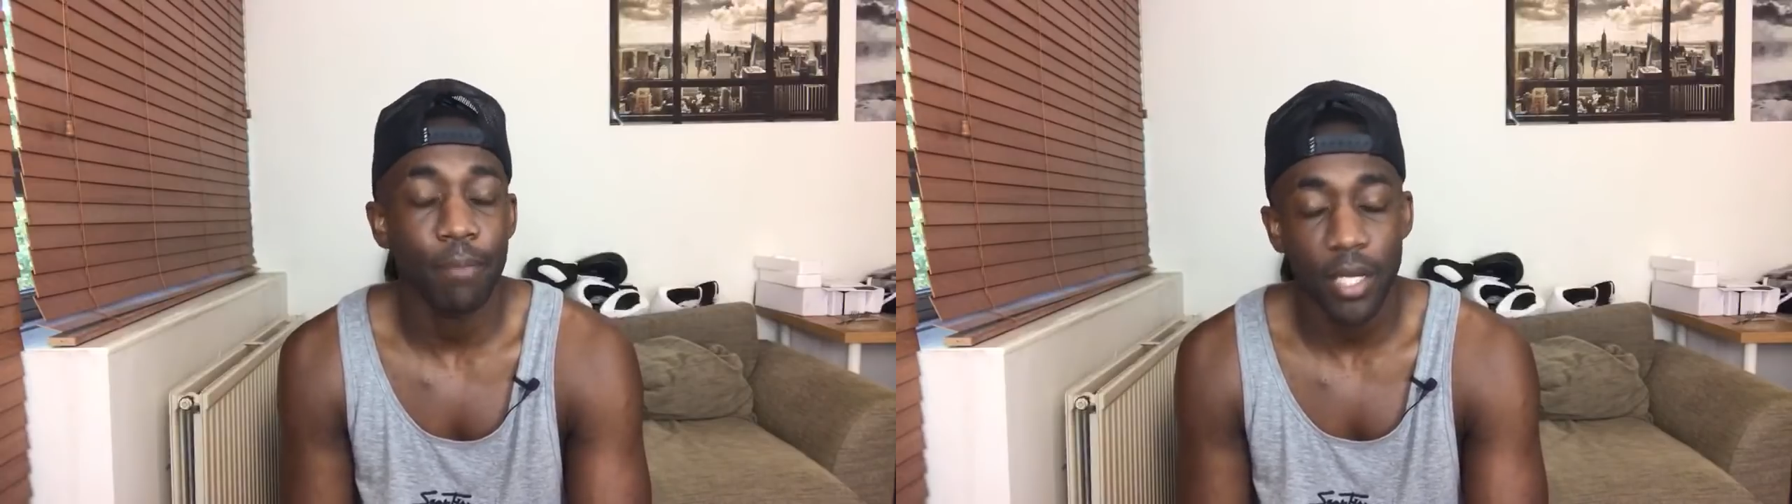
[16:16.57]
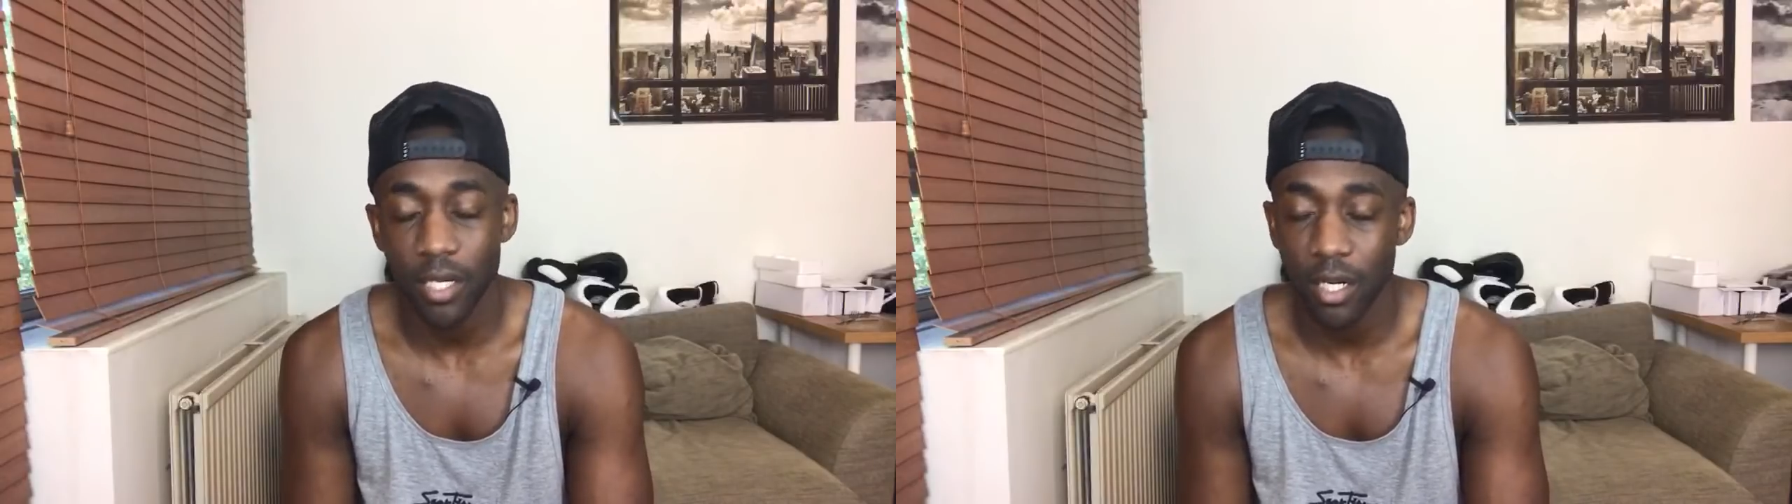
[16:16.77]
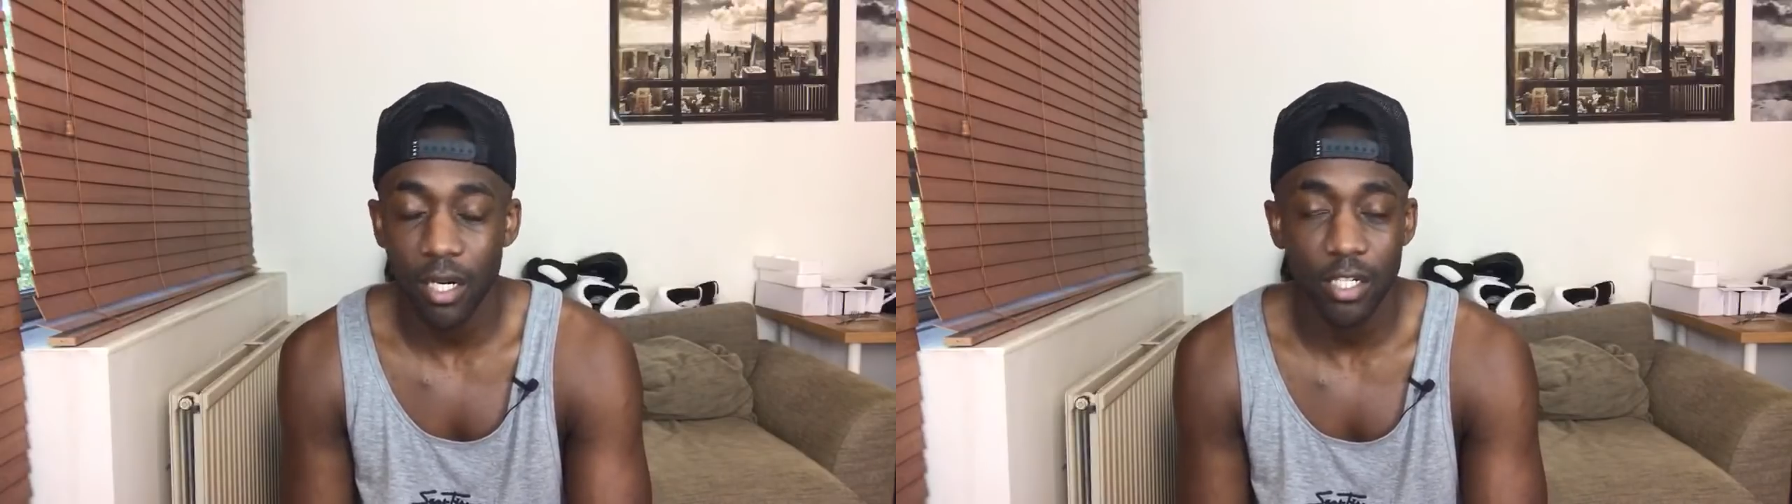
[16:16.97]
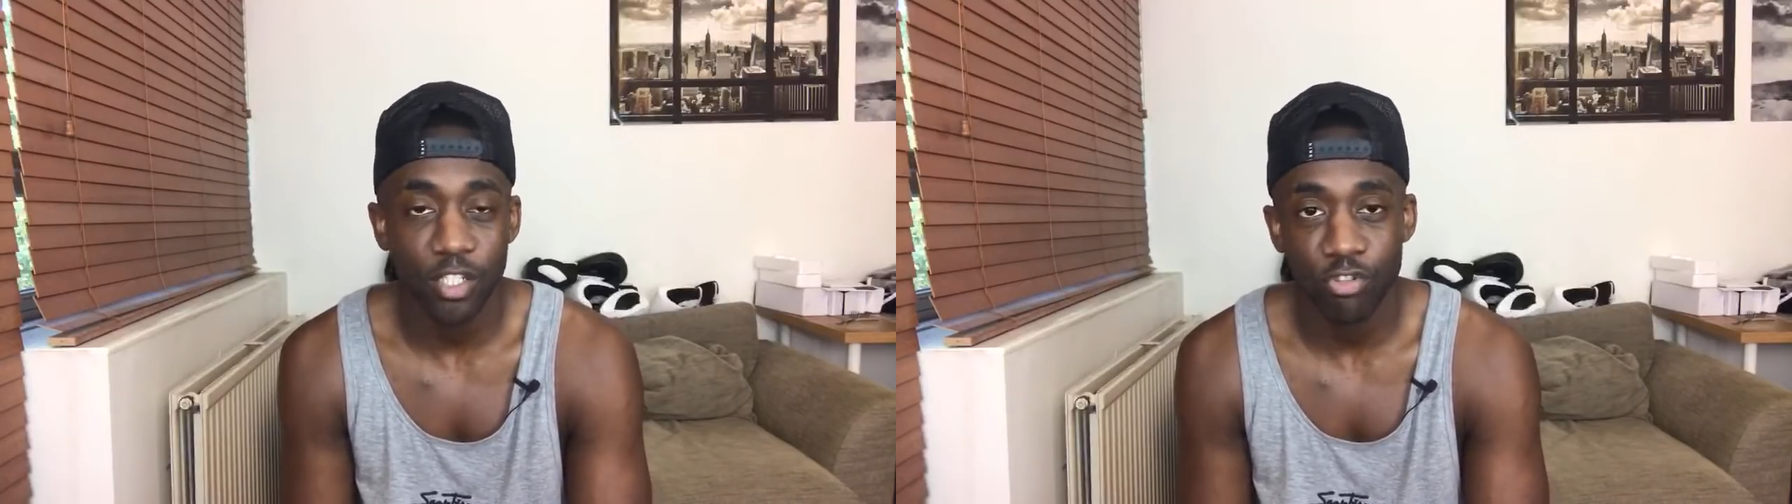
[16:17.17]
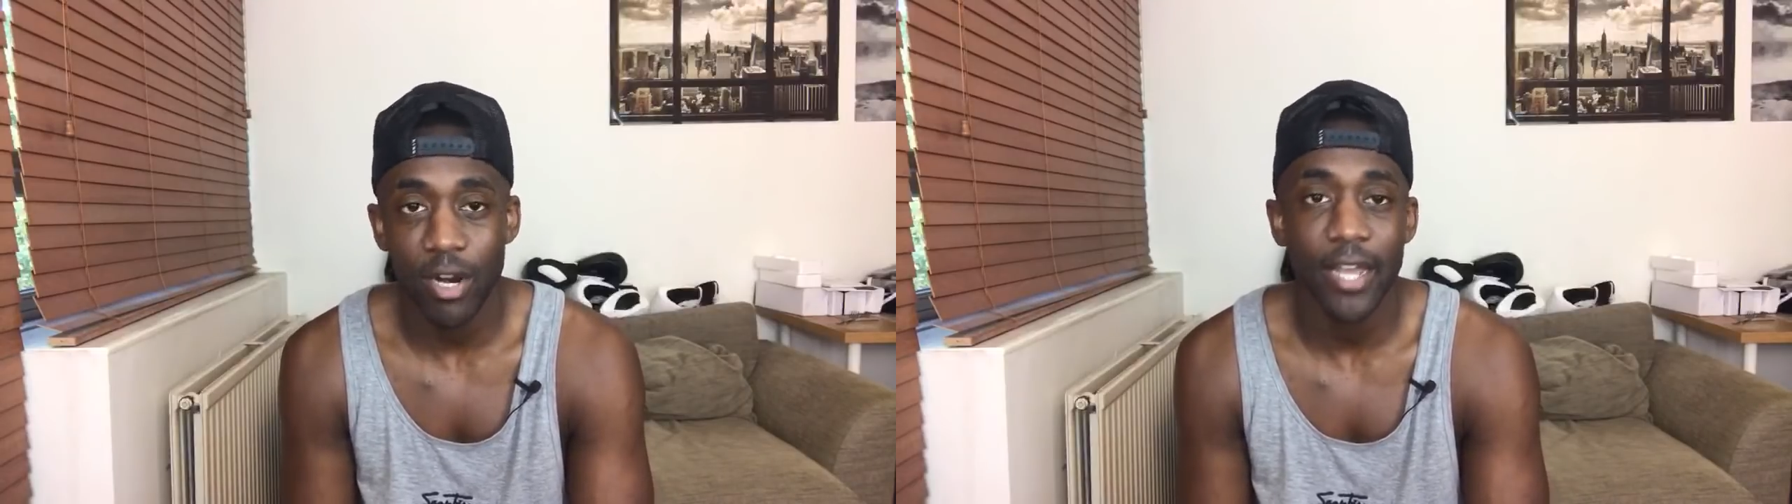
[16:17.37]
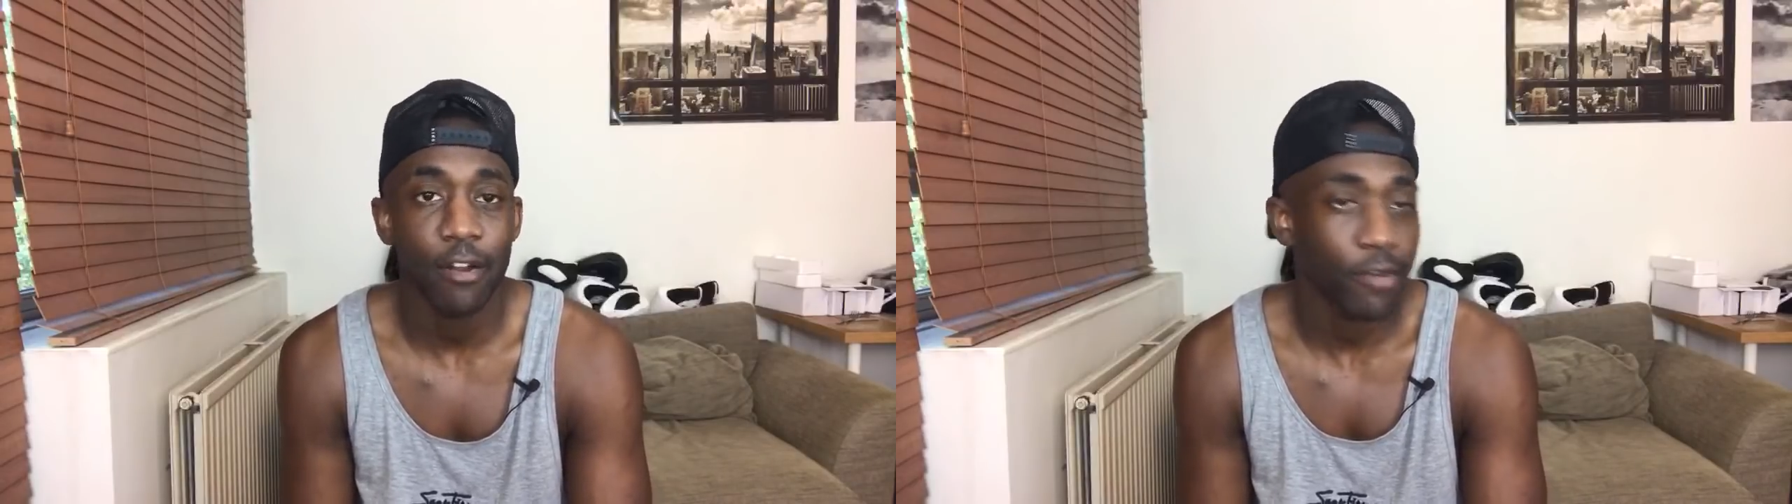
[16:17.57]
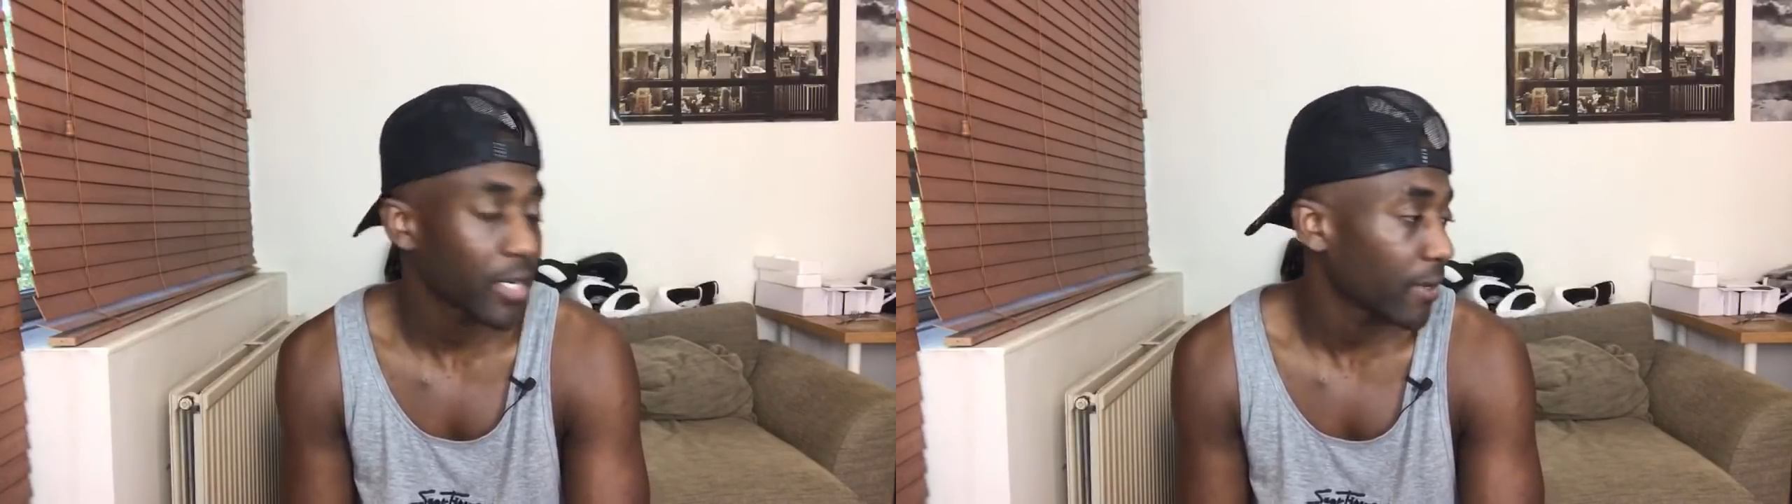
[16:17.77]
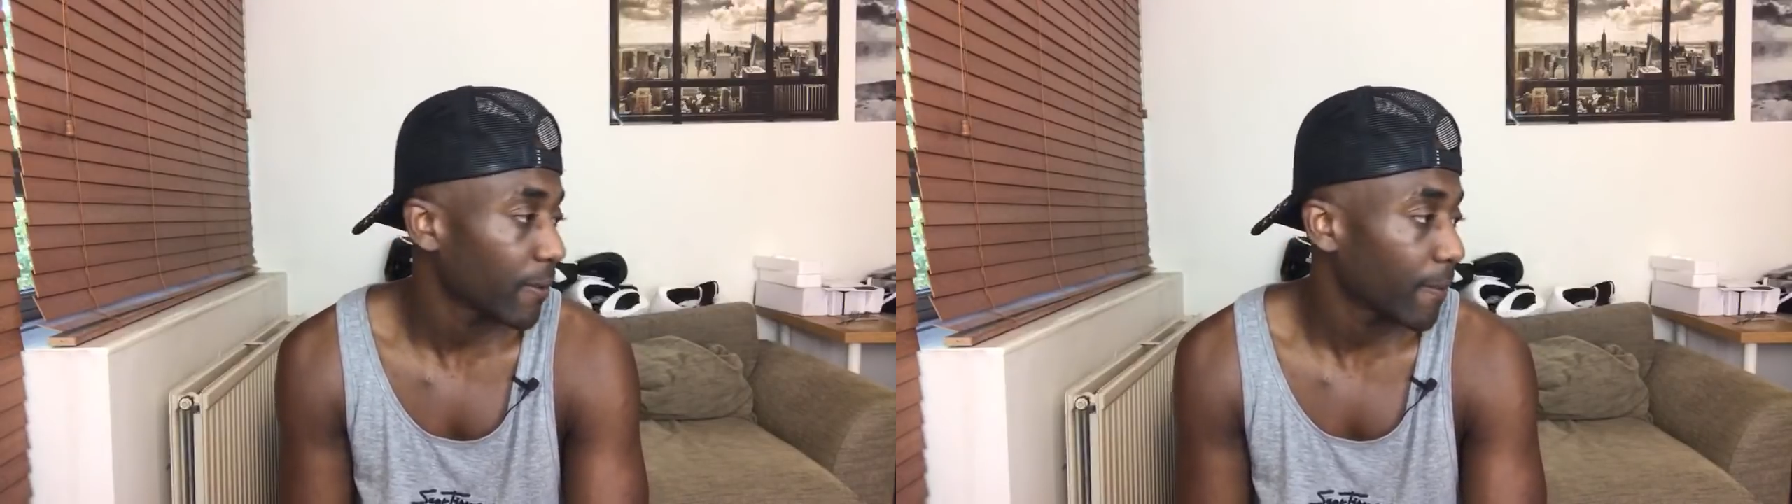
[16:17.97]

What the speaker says: blood and guts trier, innit?